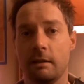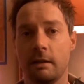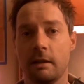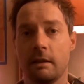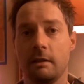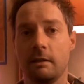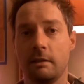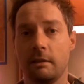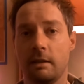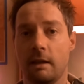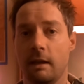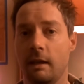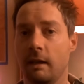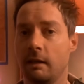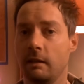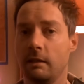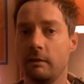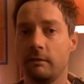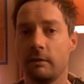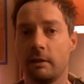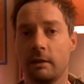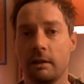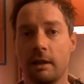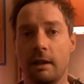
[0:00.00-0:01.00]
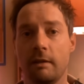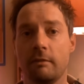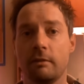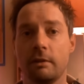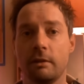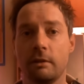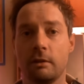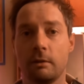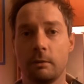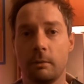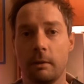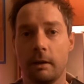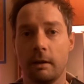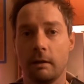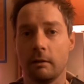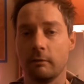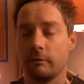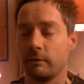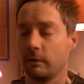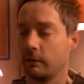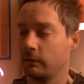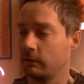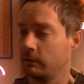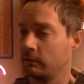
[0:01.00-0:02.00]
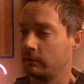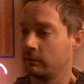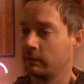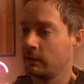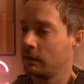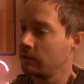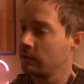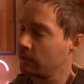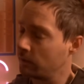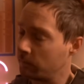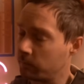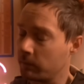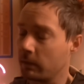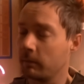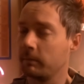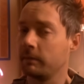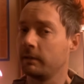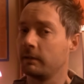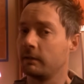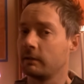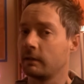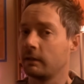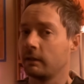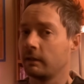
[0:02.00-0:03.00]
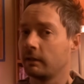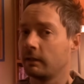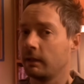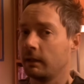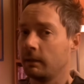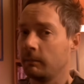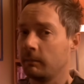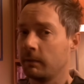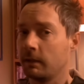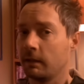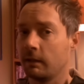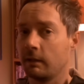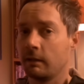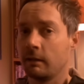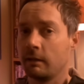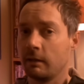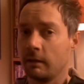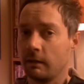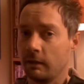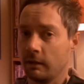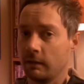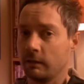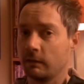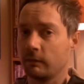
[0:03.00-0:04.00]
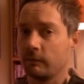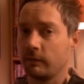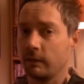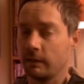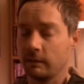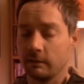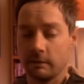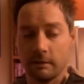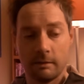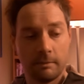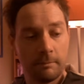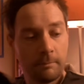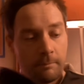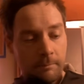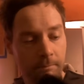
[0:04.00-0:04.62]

9, 10, even 11 and 12, although you're probably not going to climb that, let's face it.